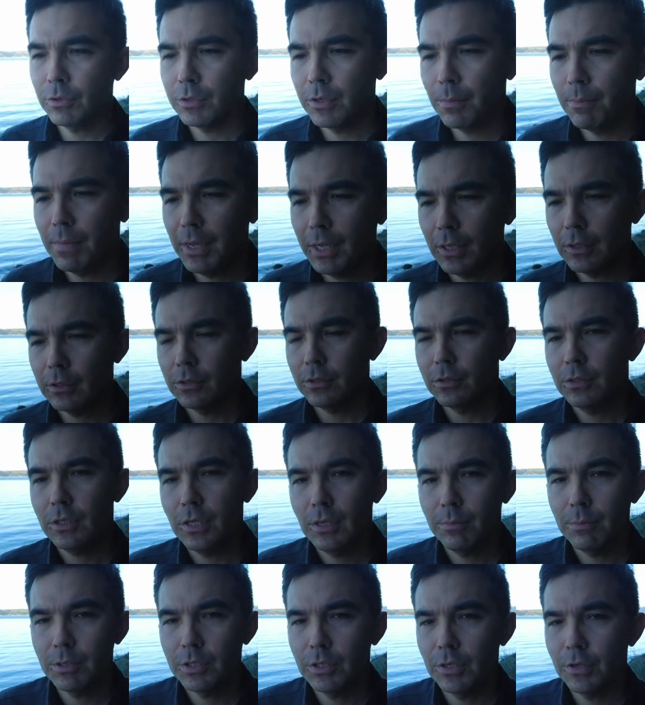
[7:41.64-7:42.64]
trying to make it
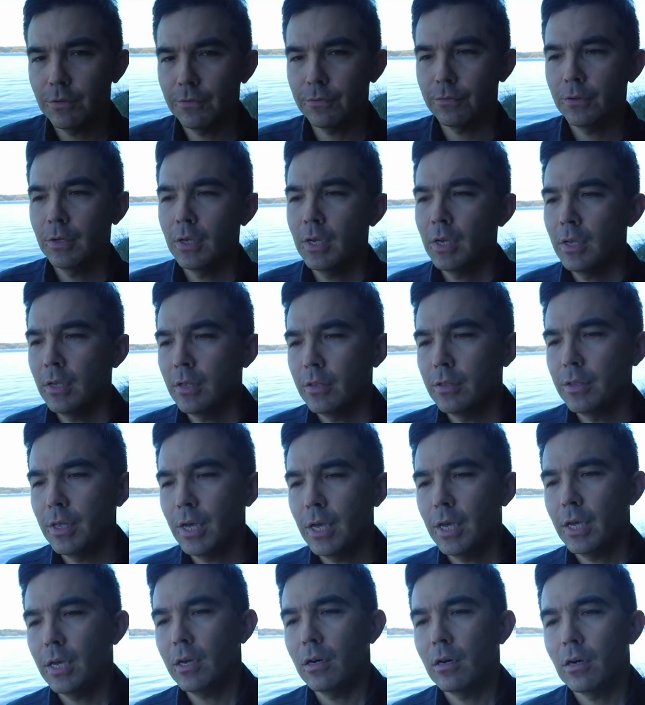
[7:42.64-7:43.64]
seem as if
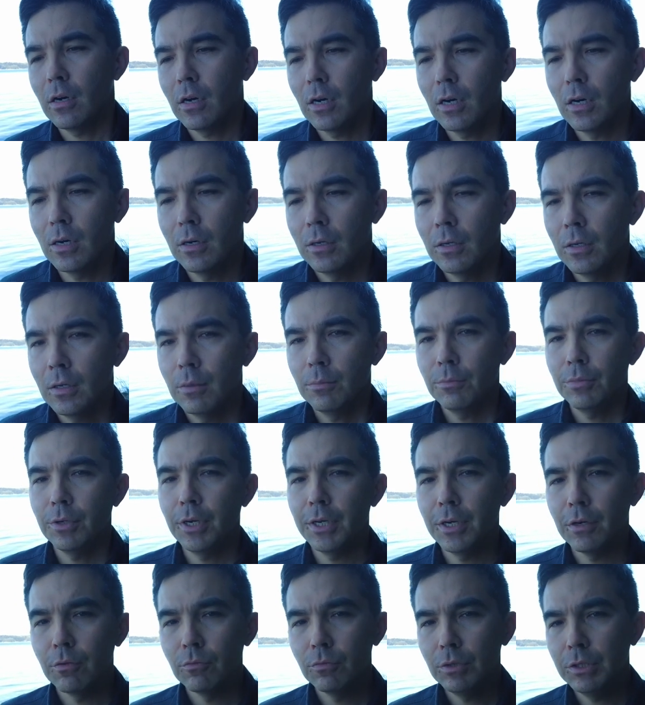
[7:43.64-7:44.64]
they are
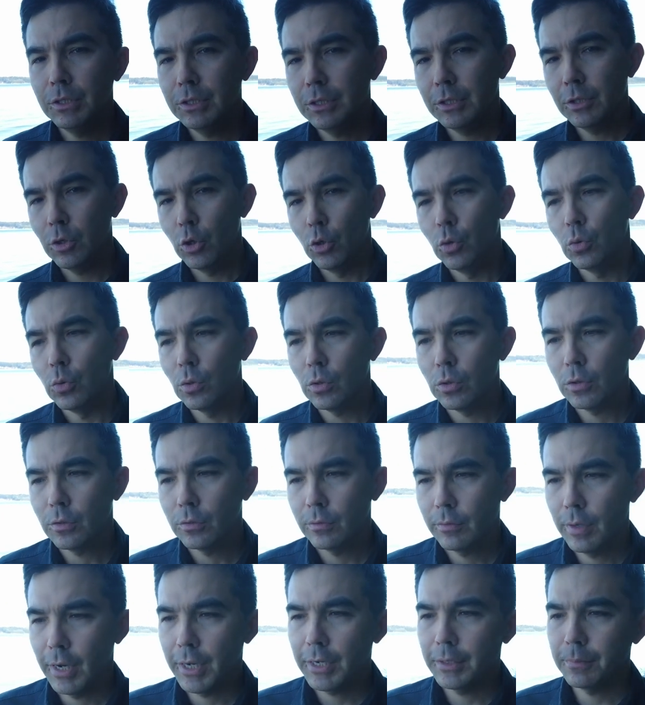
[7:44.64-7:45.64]
playing it really
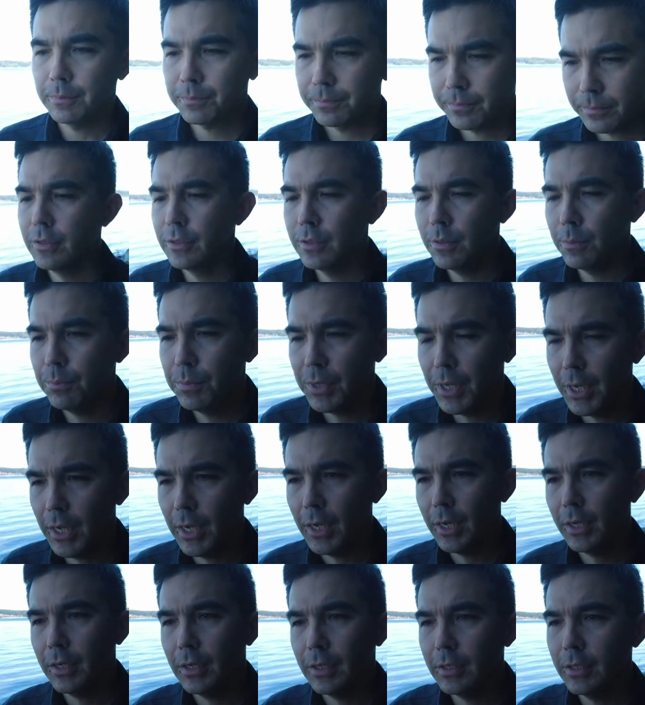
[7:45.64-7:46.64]
cool right the
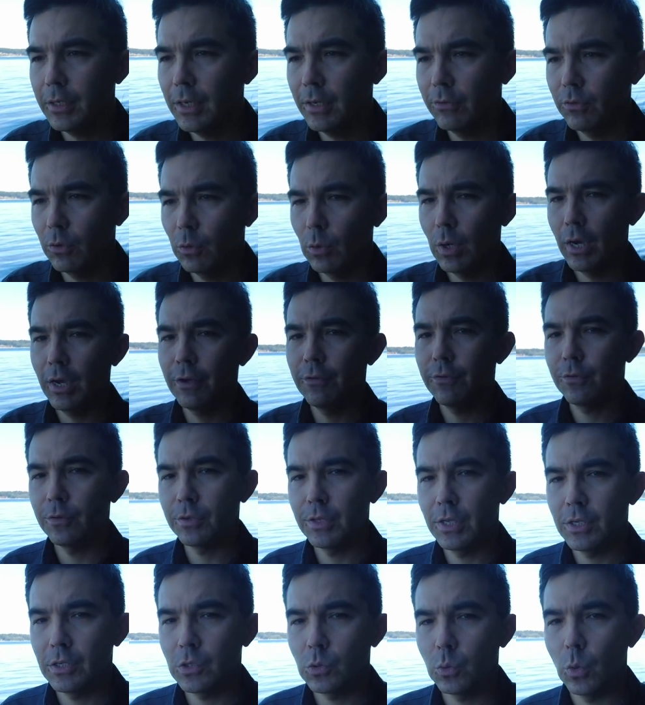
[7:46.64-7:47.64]
big giveaway for
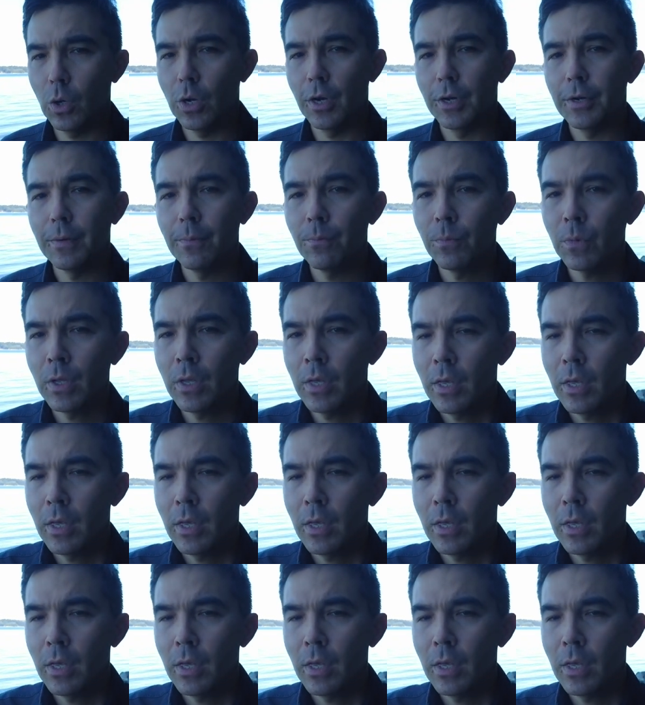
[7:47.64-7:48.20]
this one